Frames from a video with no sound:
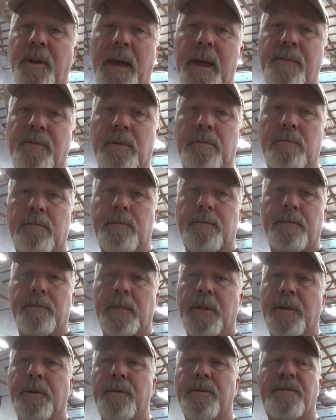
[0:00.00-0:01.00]
have it.
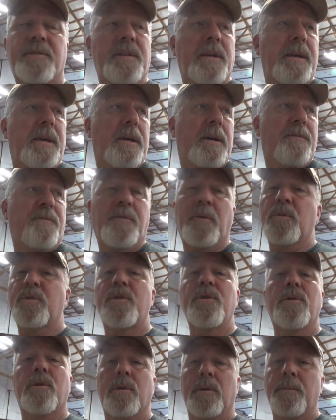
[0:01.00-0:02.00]
There is a full
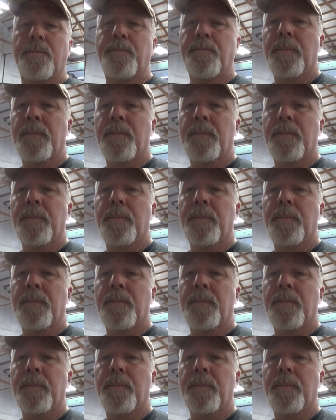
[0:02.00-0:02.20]
tour